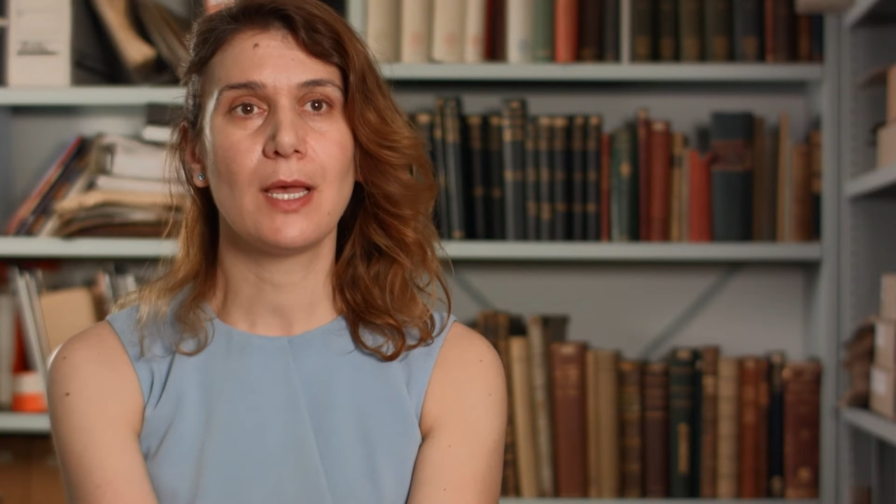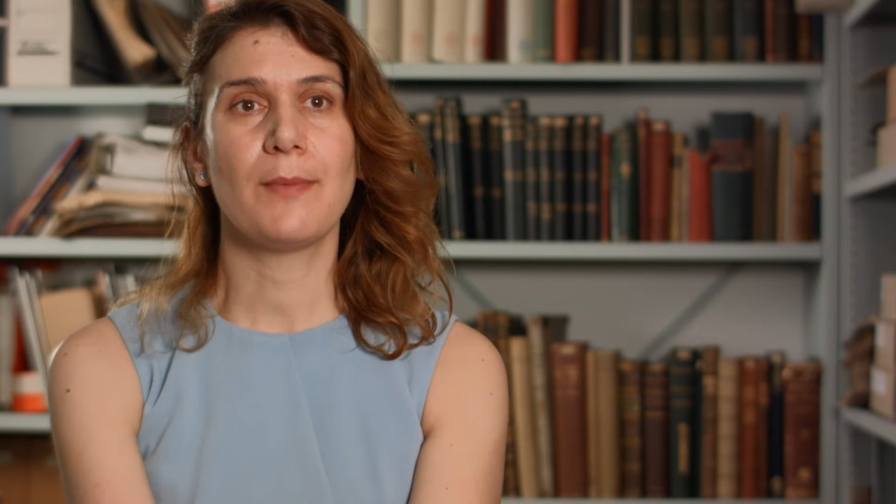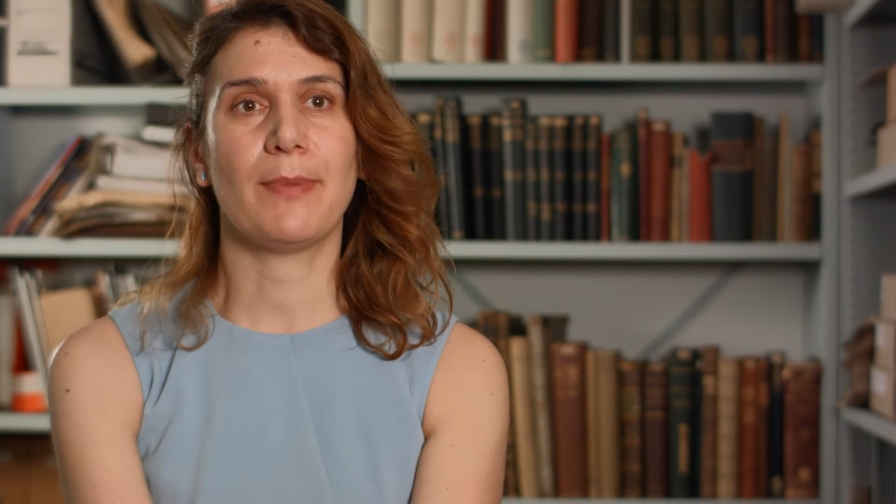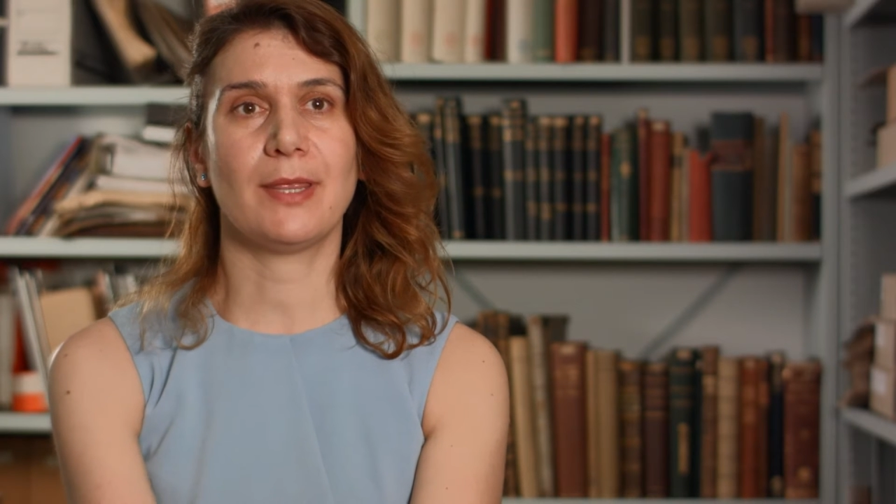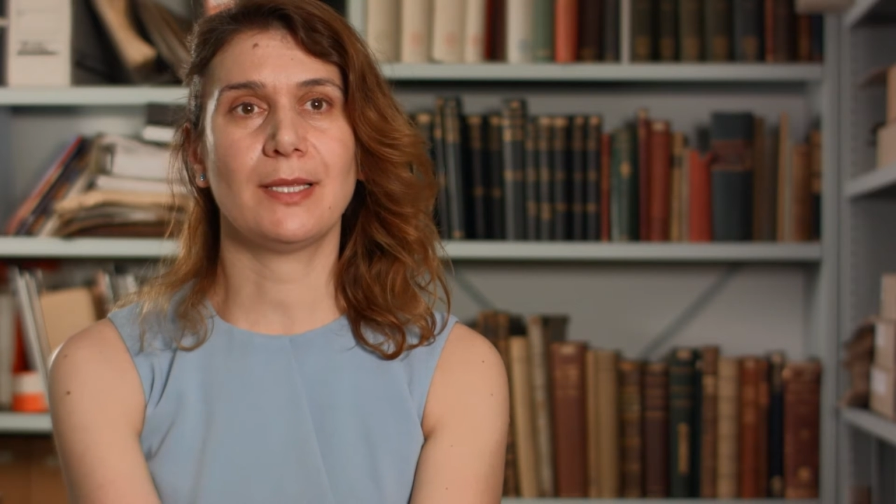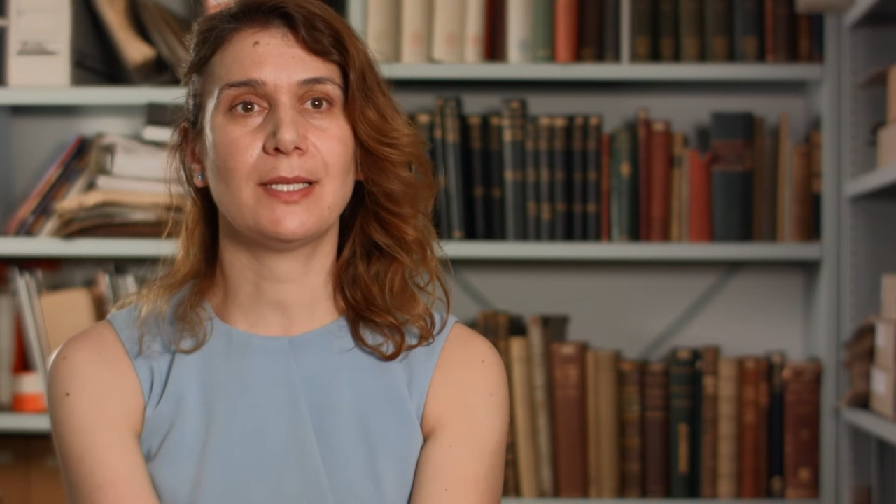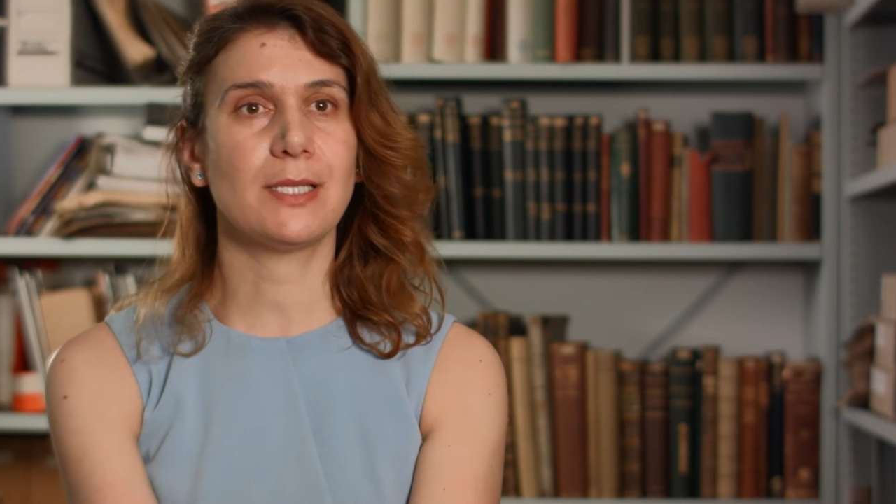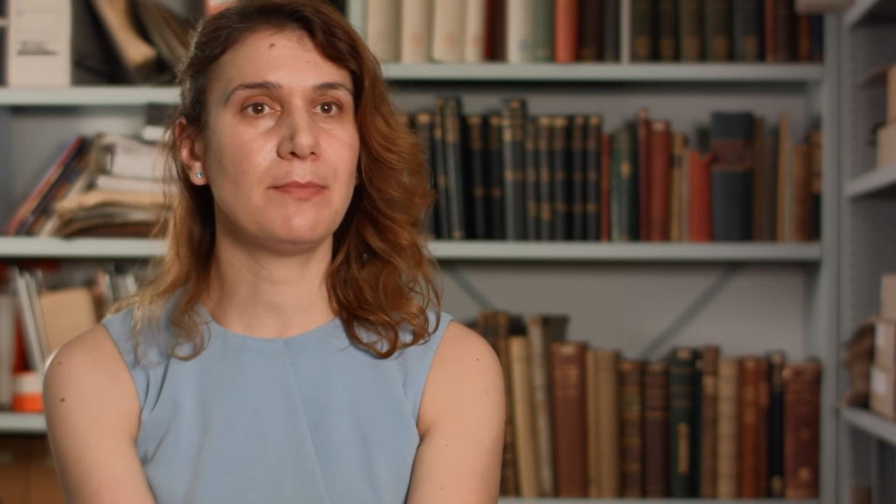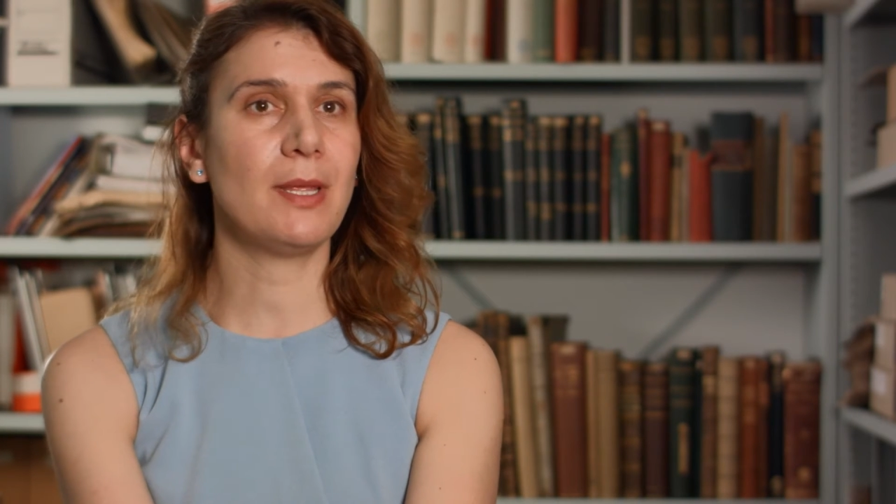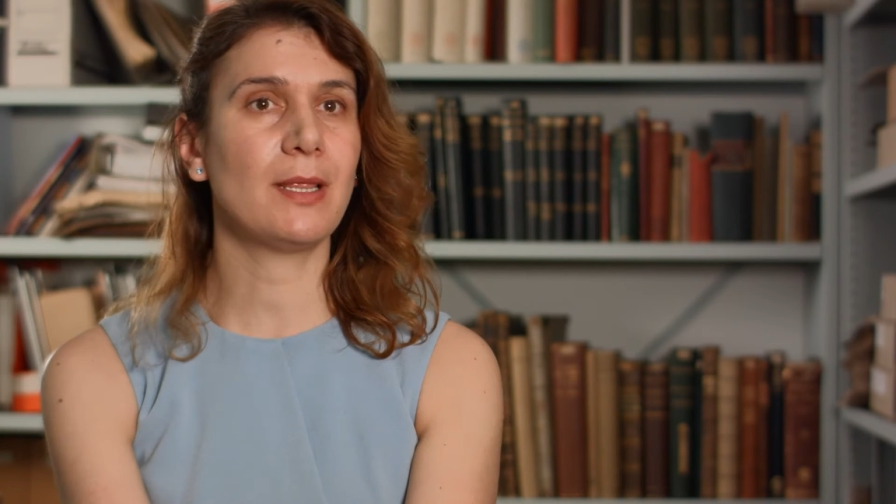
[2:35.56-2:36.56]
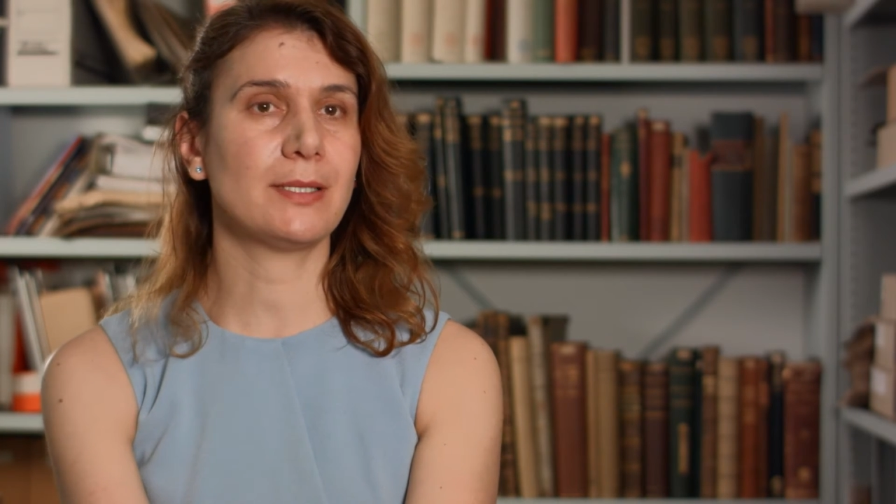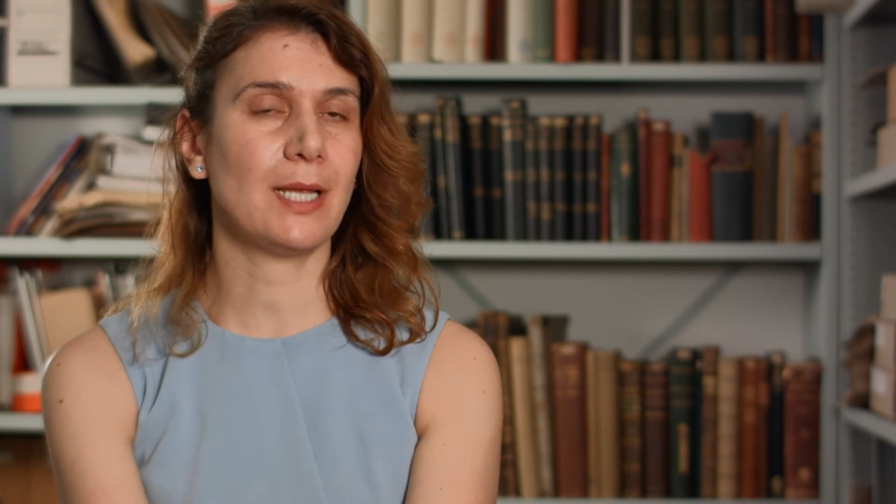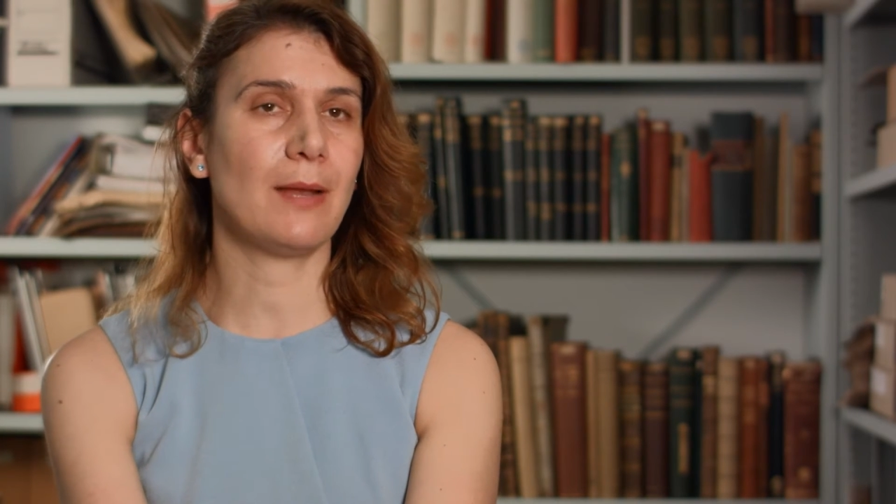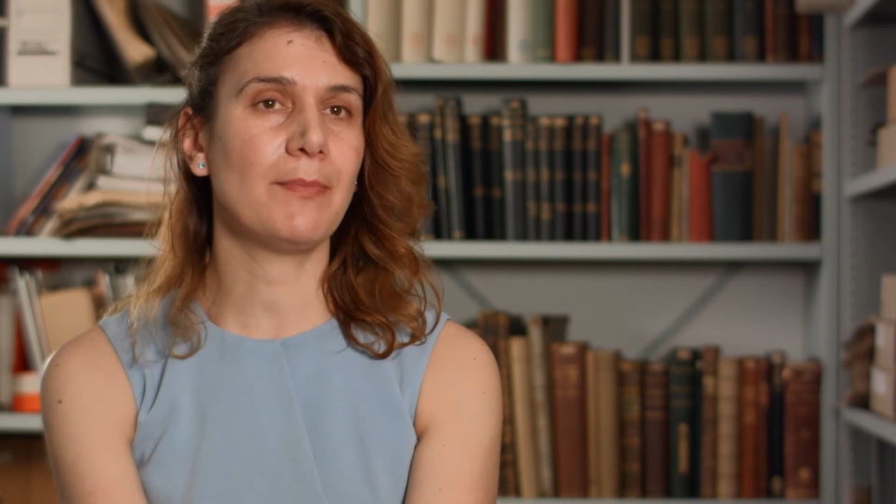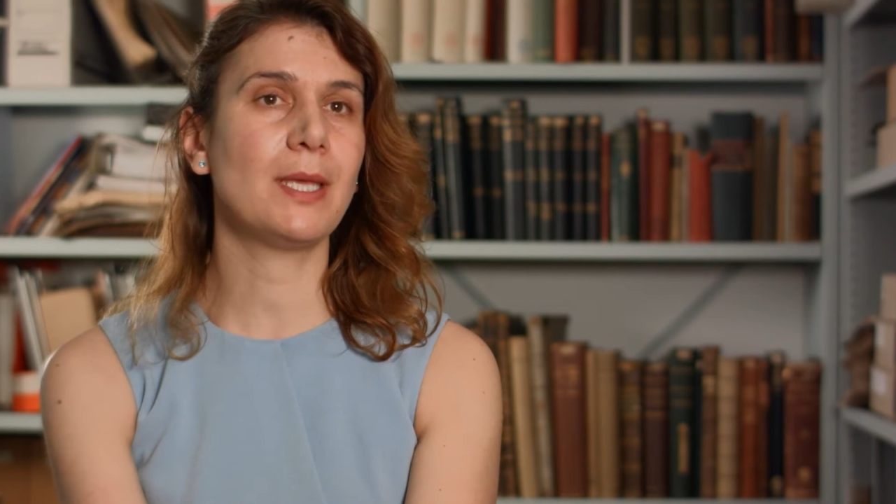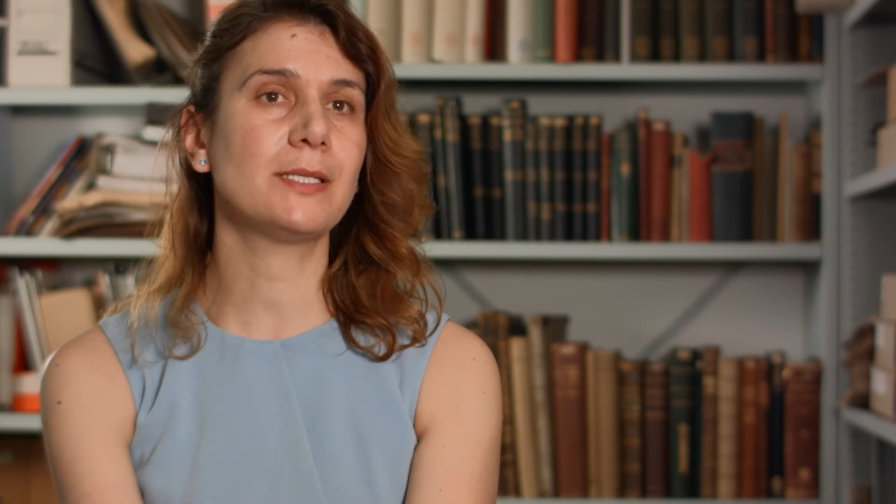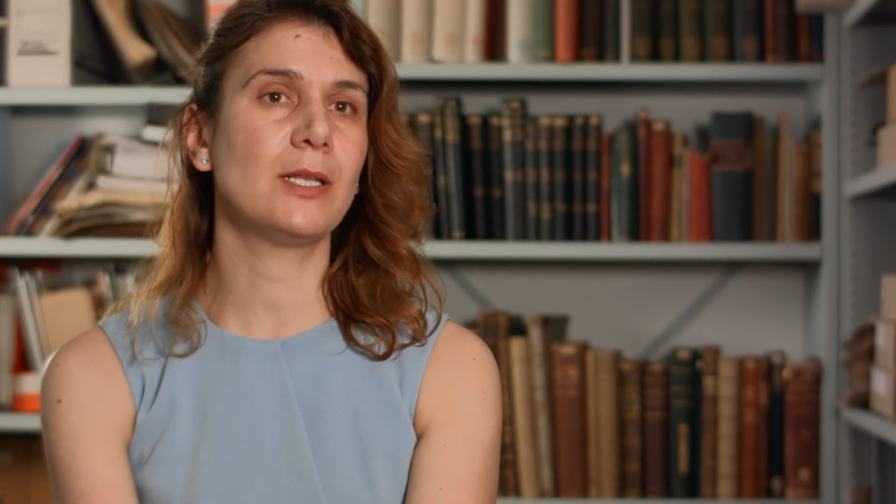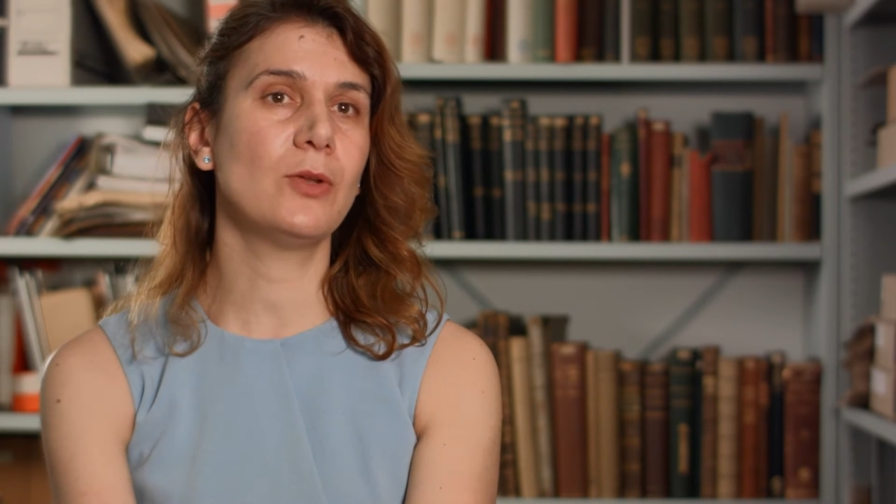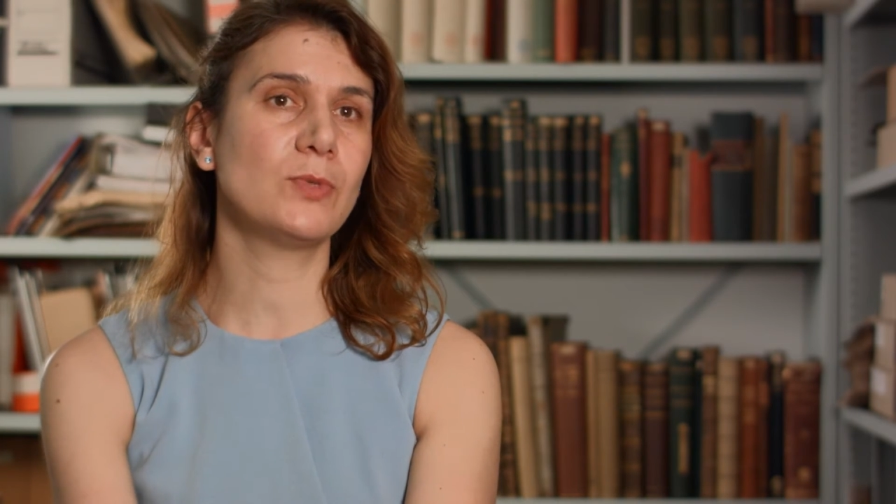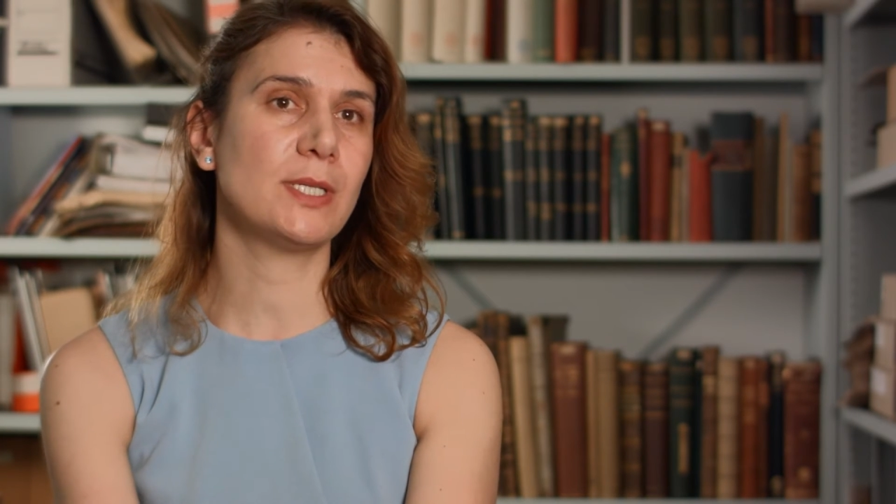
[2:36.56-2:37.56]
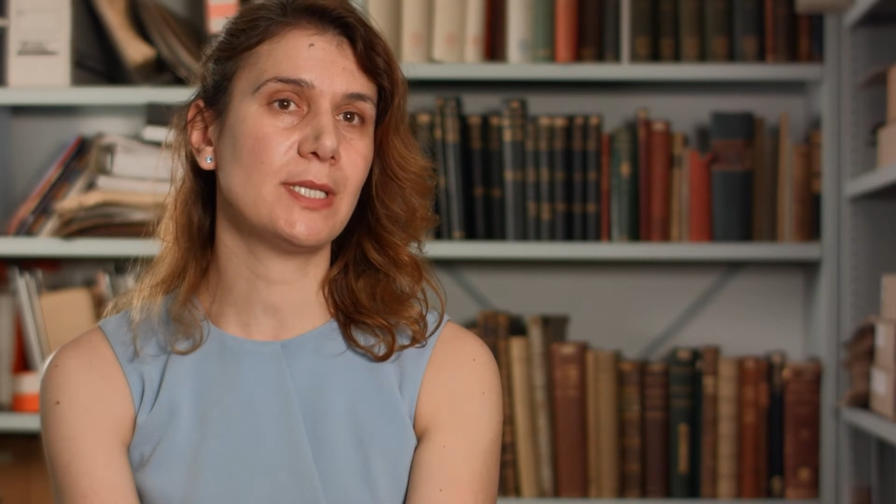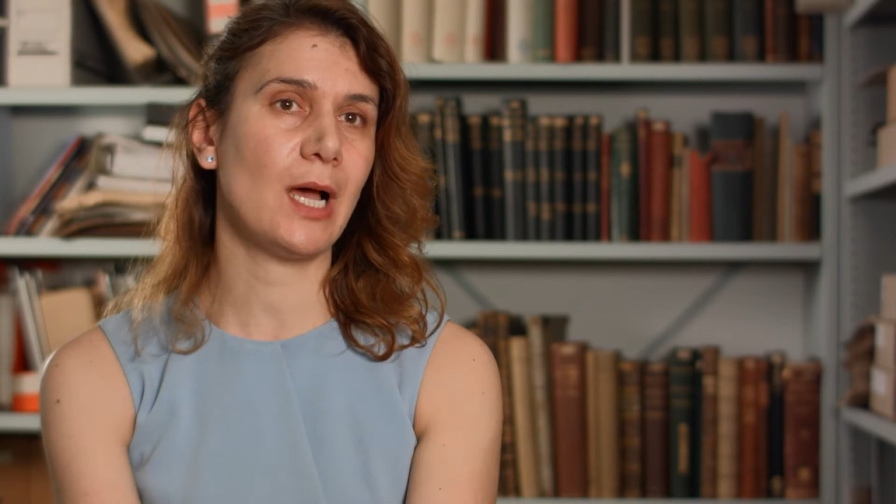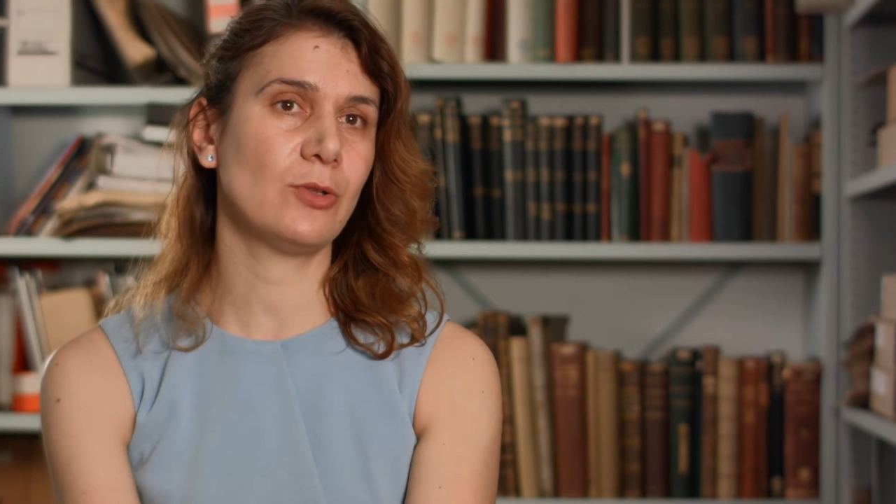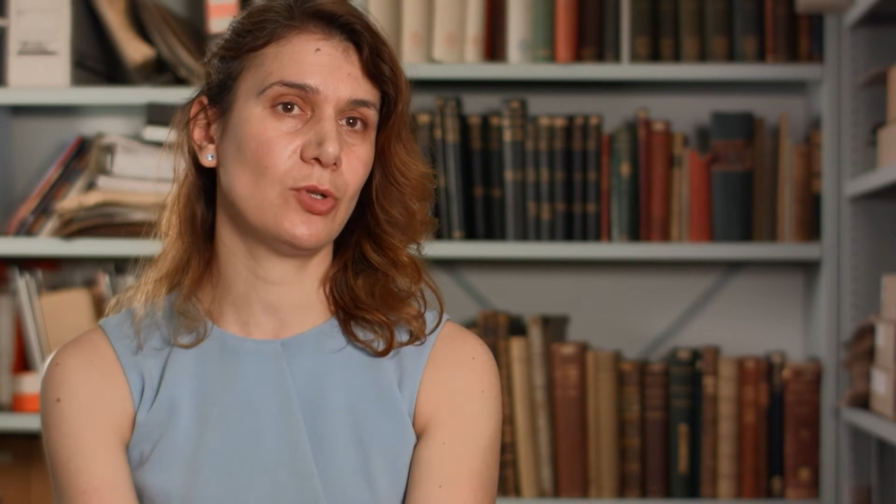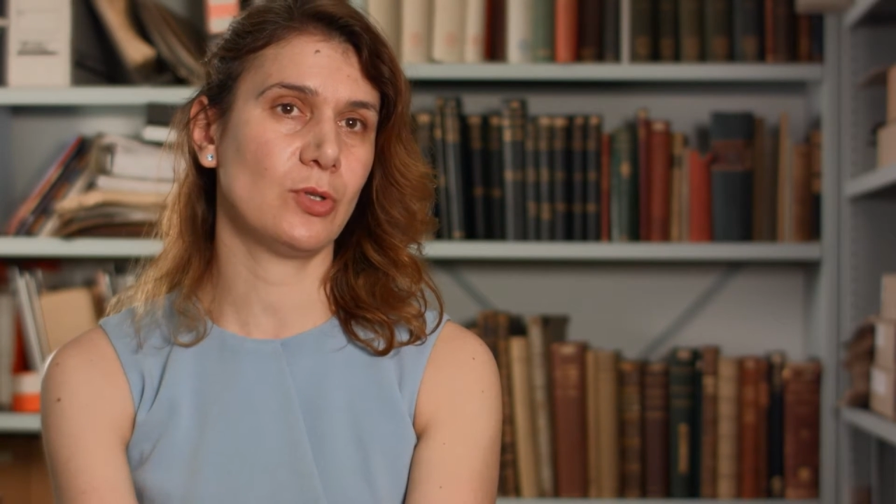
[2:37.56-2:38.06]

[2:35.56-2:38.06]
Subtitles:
but that doesn't mean that Salamis loses out